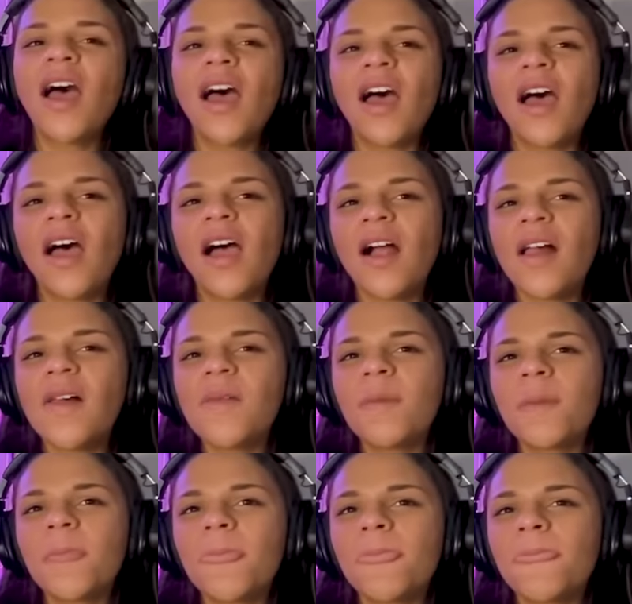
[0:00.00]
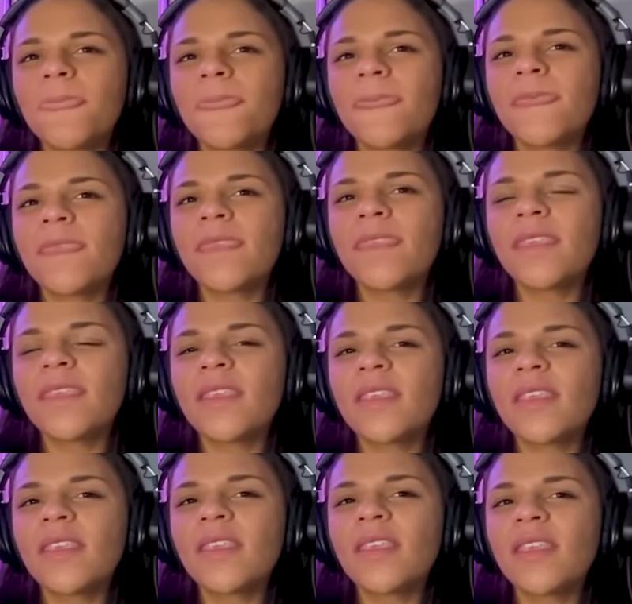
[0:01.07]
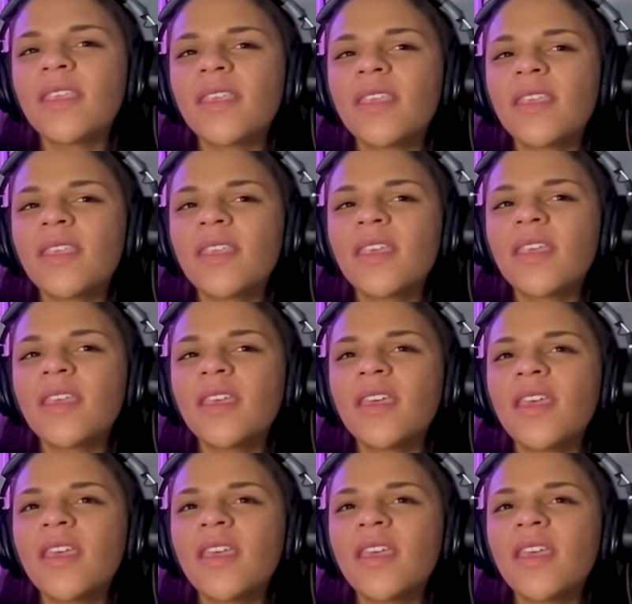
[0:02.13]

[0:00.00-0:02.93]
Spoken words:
(not speaking)